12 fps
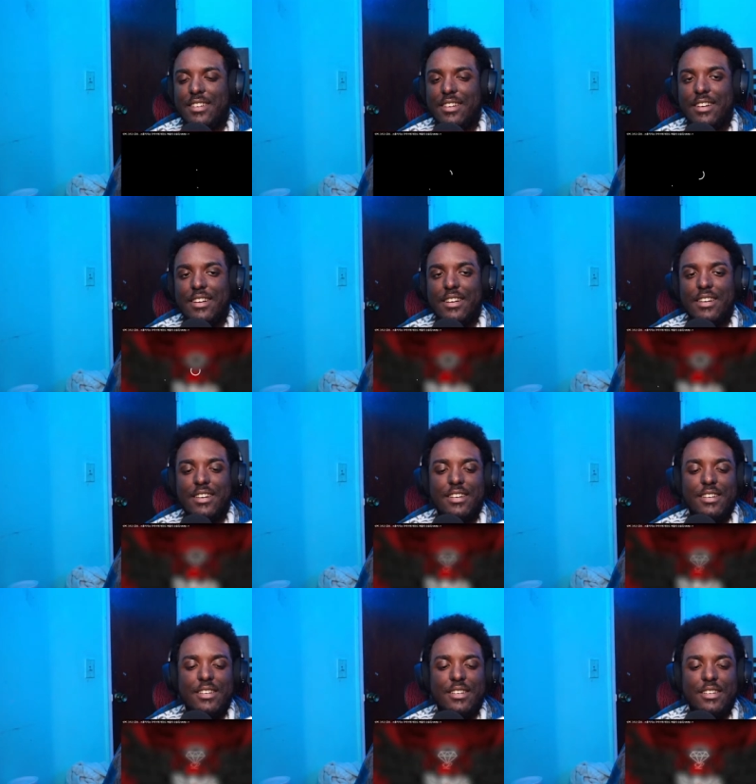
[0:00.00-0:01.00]
Huh.
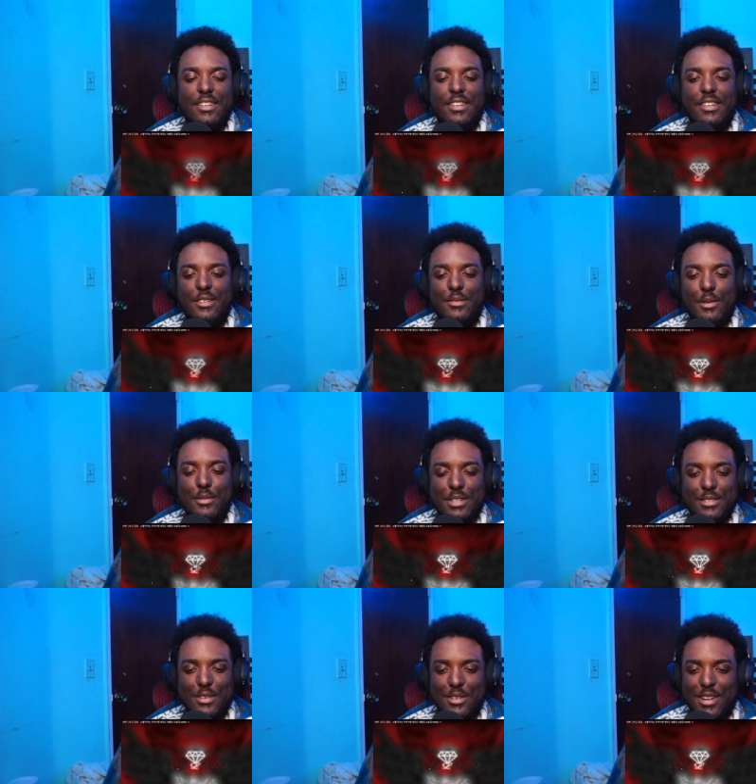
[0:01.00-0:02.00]
Bro, what is
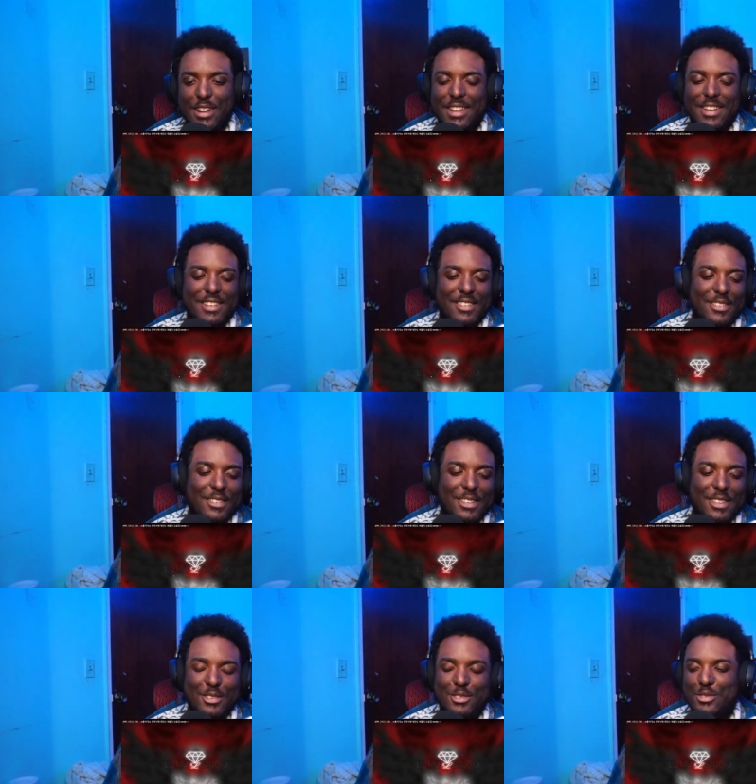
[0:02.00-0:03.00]
going on here?
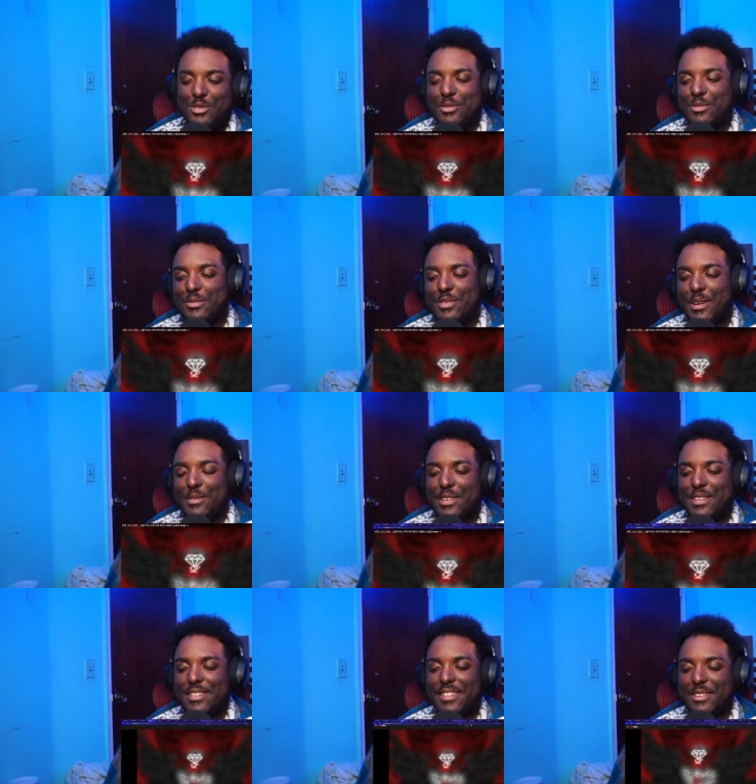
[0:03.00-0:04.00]
YouTube. Can we...
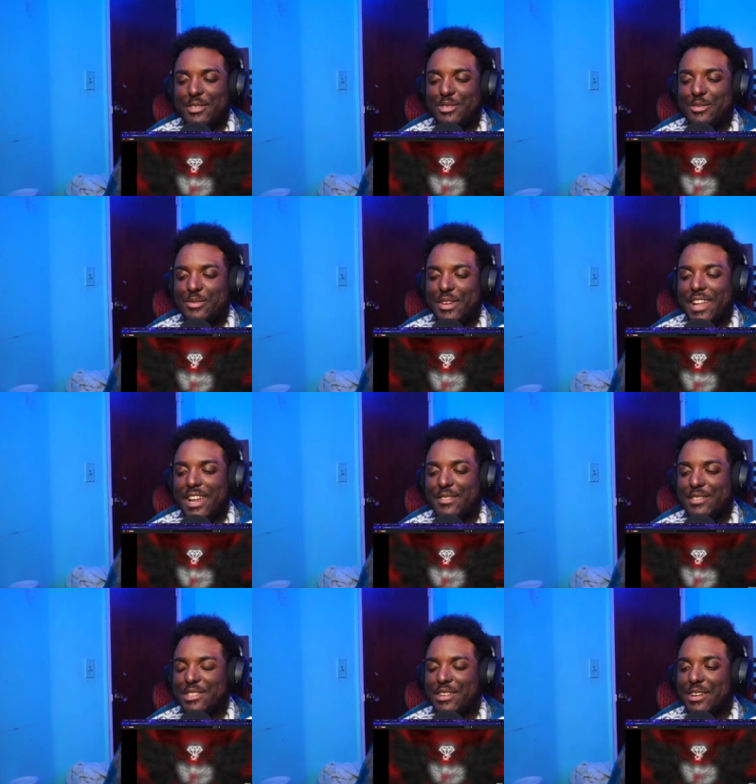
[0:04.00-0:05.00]
Yo, YouTube, we gotta have a
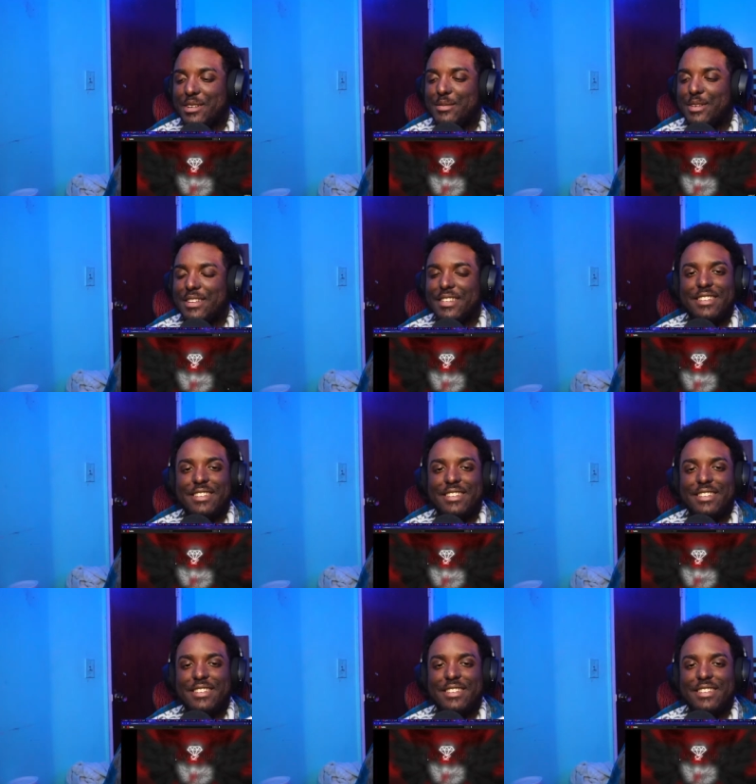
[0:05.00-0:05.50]
talk, man.